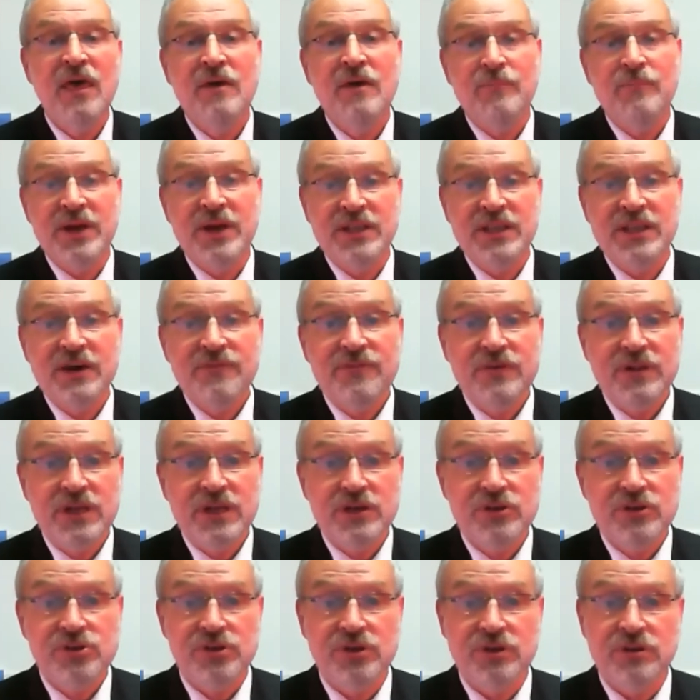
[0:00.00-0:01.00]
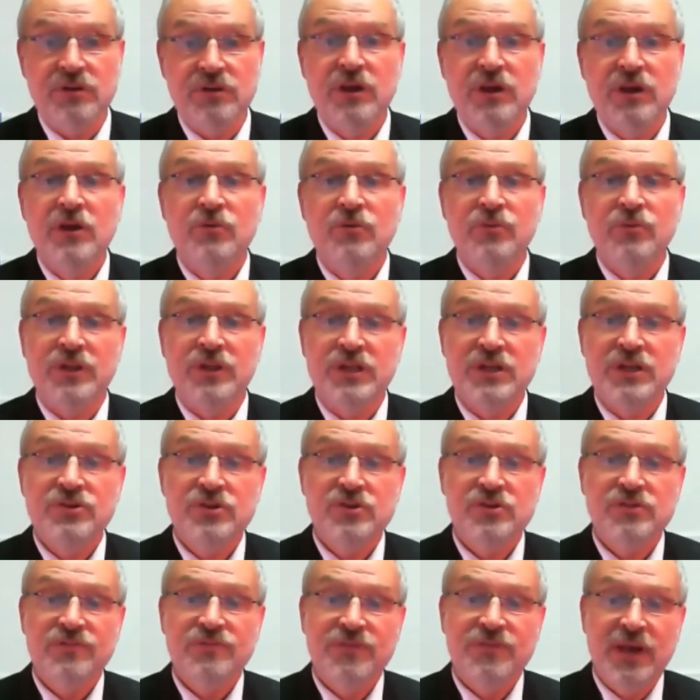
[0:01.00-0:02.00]
By definition,
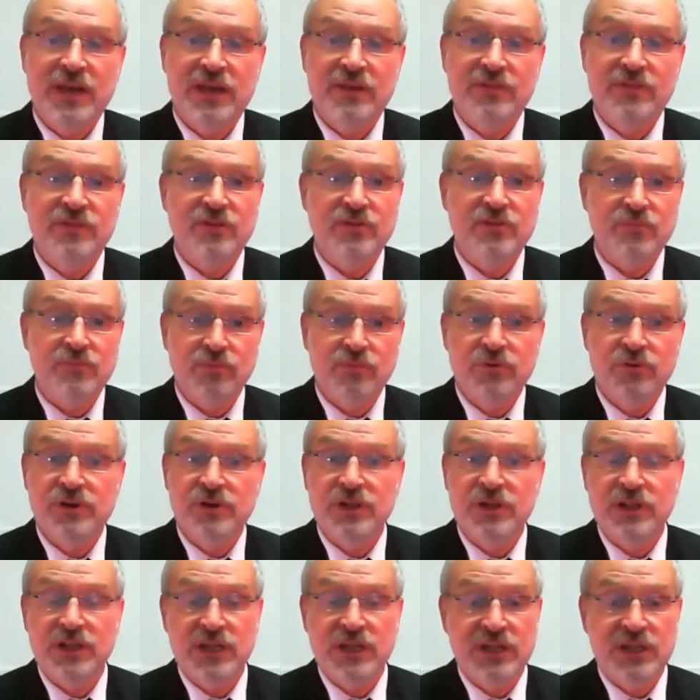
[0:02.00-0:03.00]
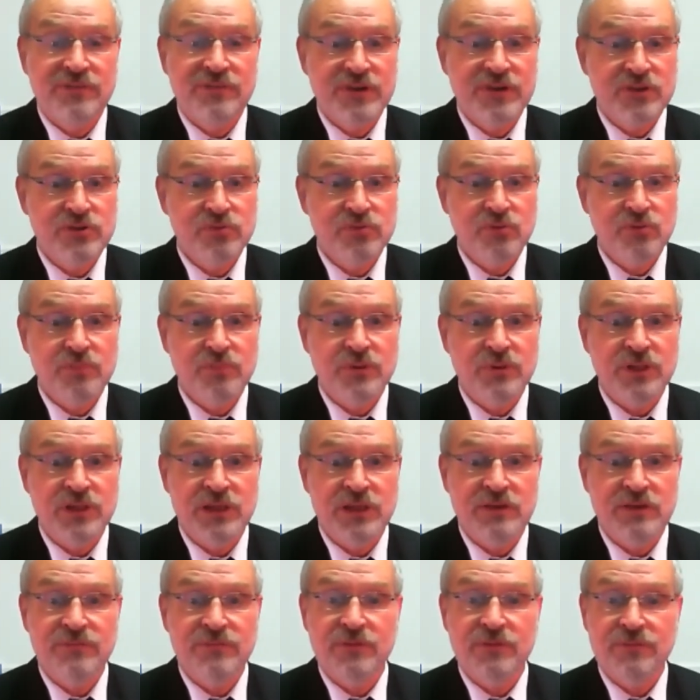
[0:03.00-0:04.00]
religious faith is rooted in individual
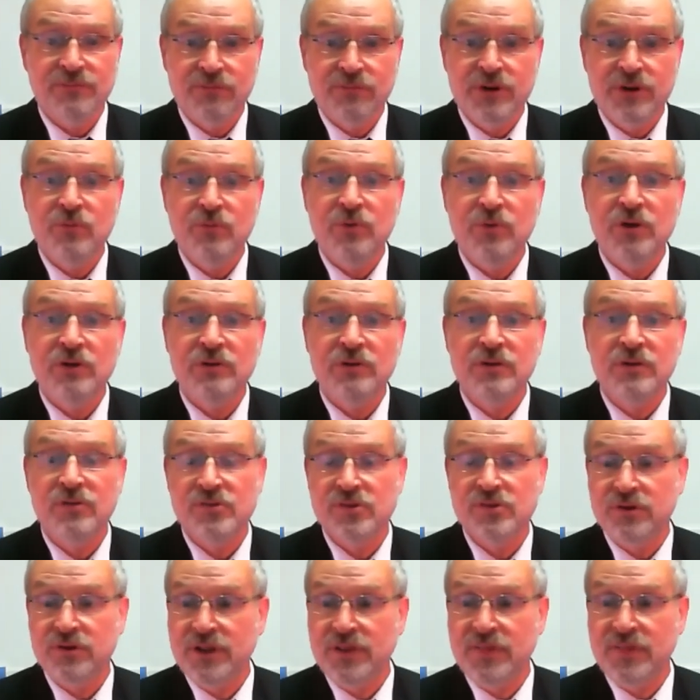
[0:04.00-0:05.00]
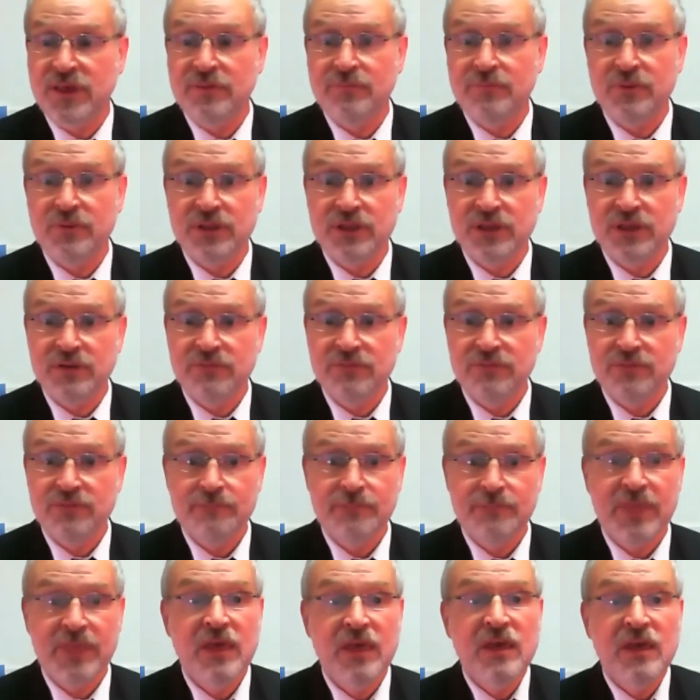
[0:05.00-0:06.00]
belief and free will concerning that belief.
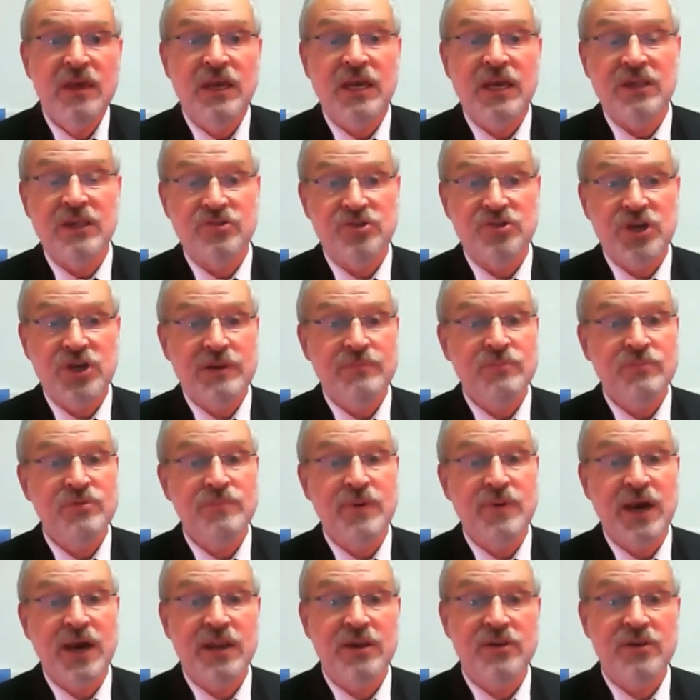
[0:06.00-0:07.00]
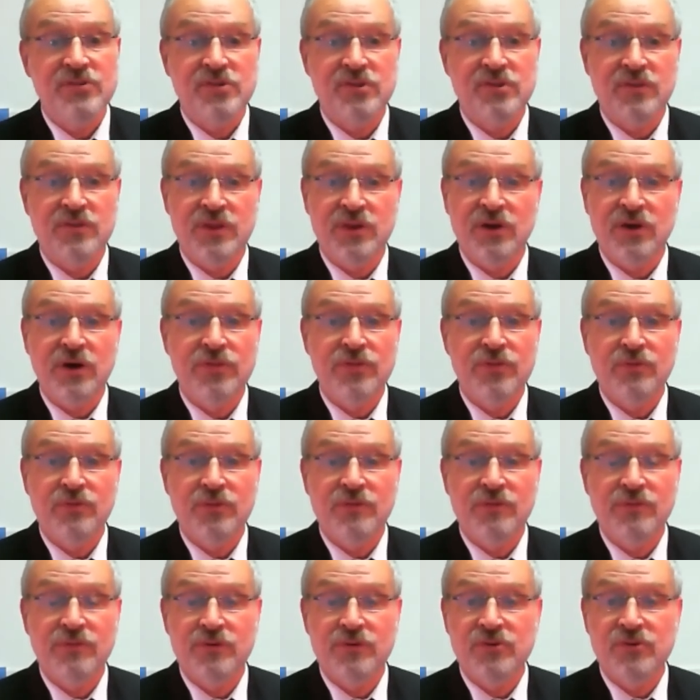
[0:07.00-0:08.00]
As James Madison, the author of
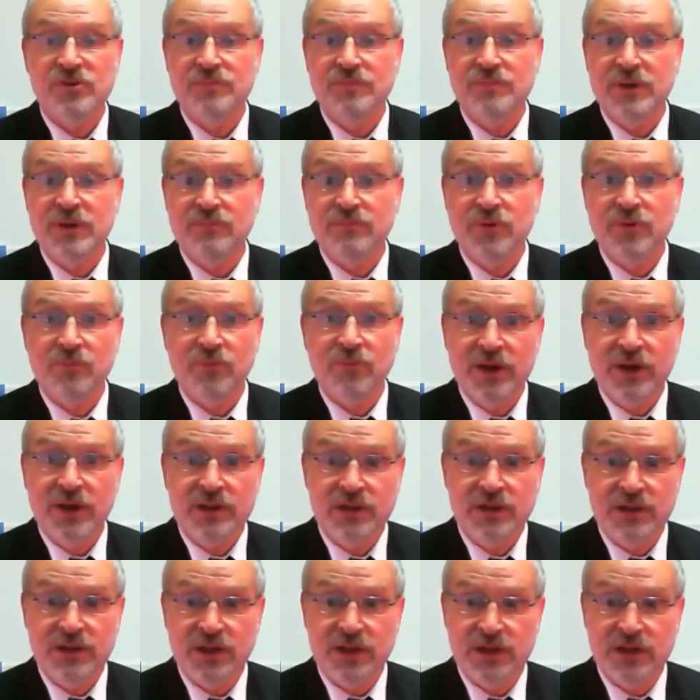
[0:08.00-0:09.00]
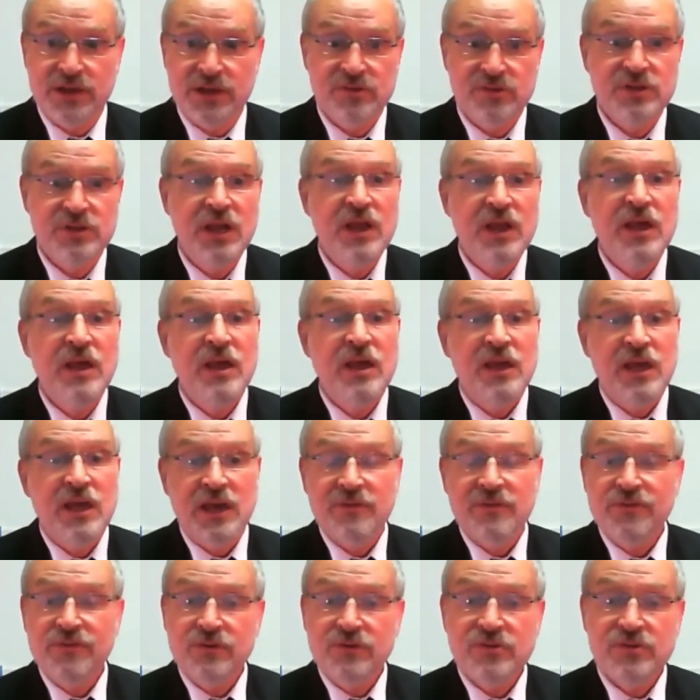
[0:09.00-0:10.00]
the First Amendment, recognized,
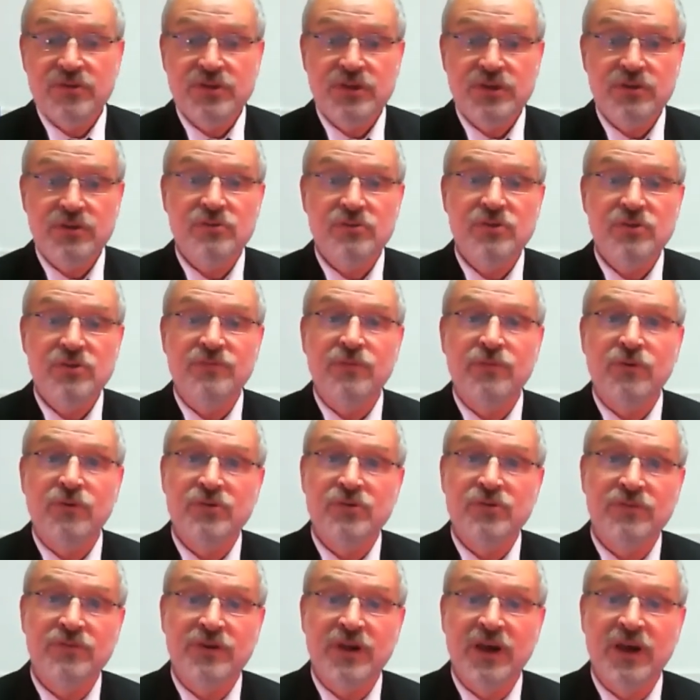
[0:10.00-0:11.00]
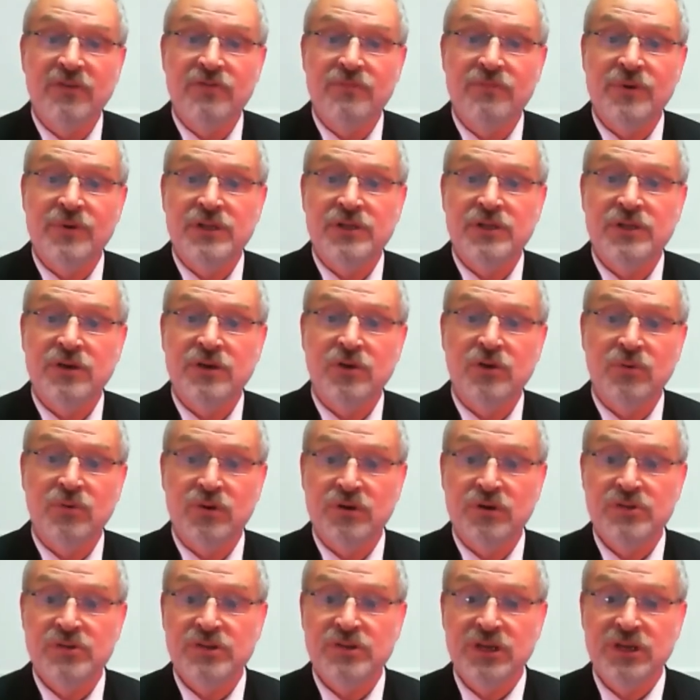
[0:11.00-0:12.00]
efforts to use the force of government to
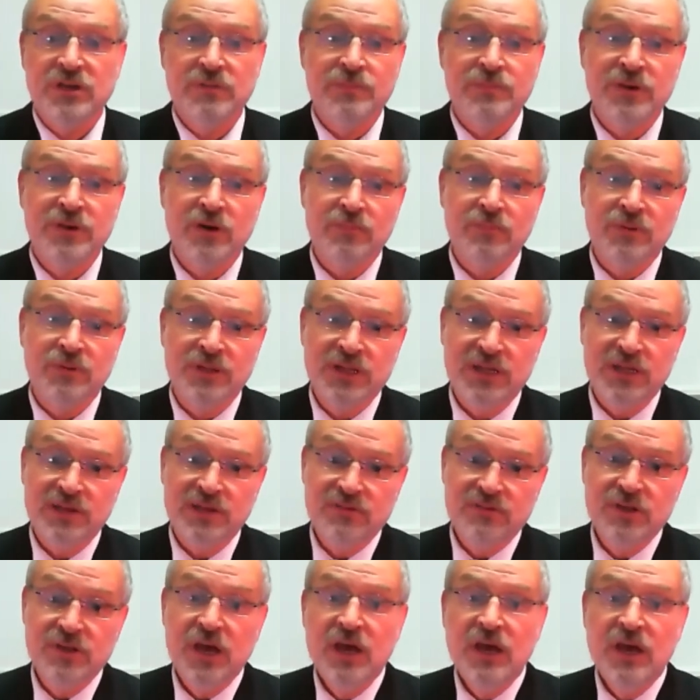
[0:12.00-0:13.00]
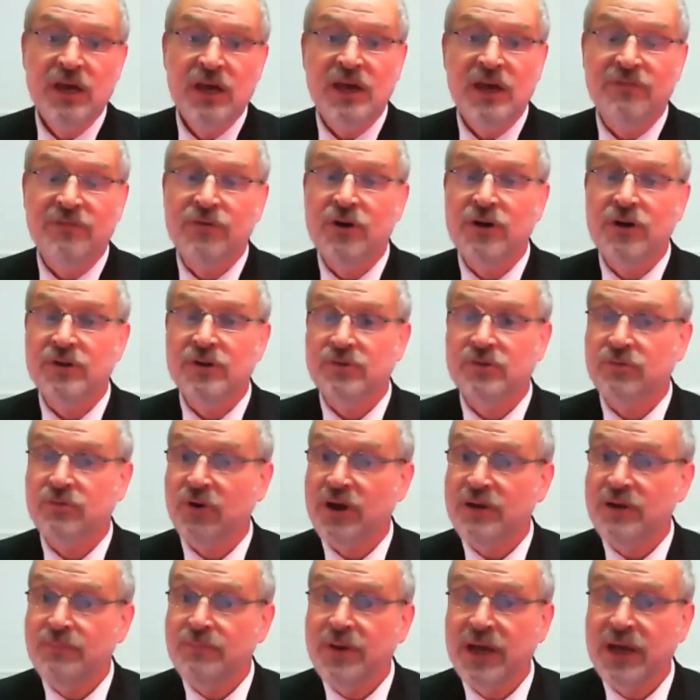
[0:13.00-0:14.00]
coerce and compel beliefs have caused
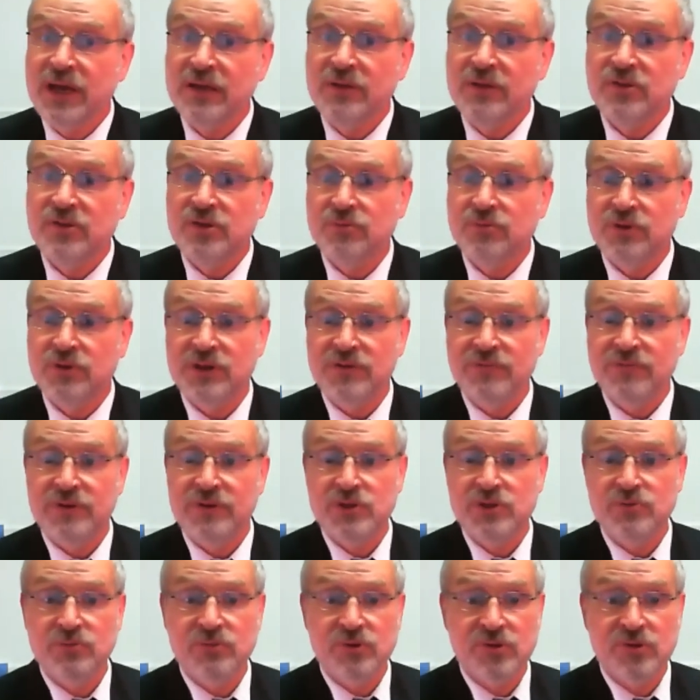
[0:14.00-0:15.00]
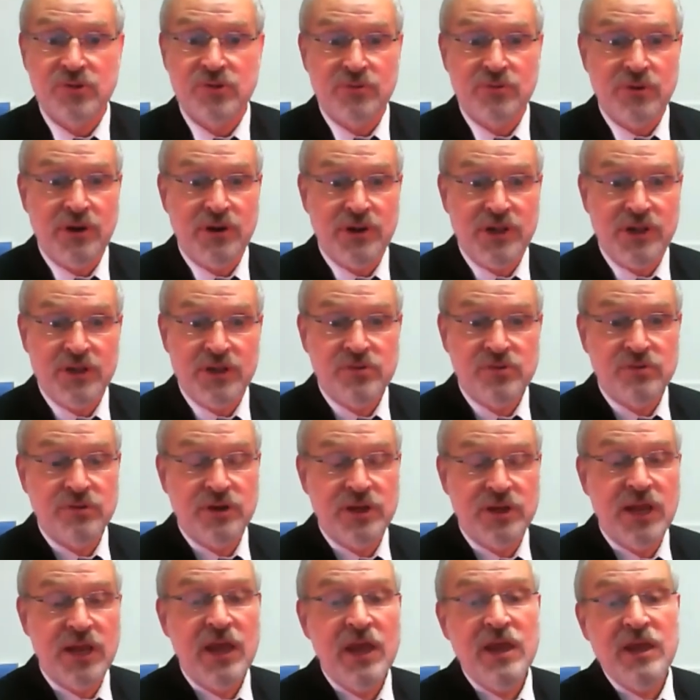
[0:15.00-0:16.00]
great pains to individuals throughout
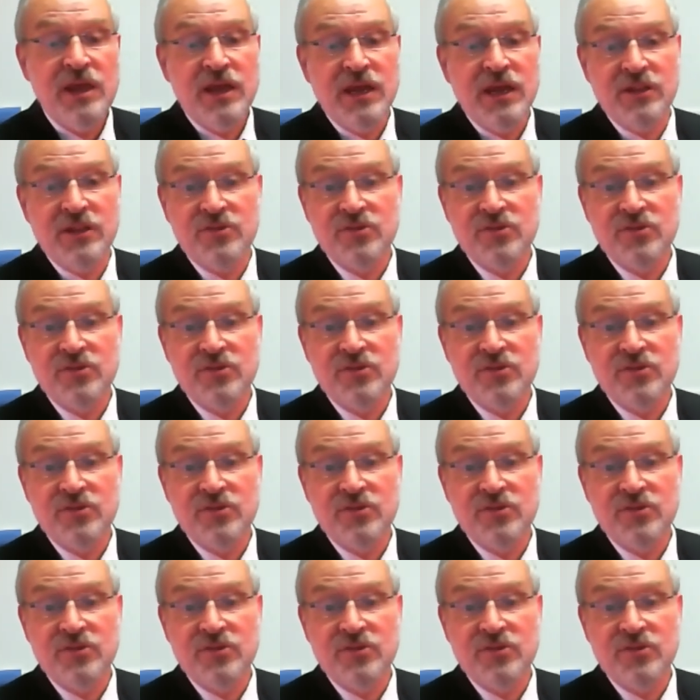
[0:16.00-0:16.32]
history and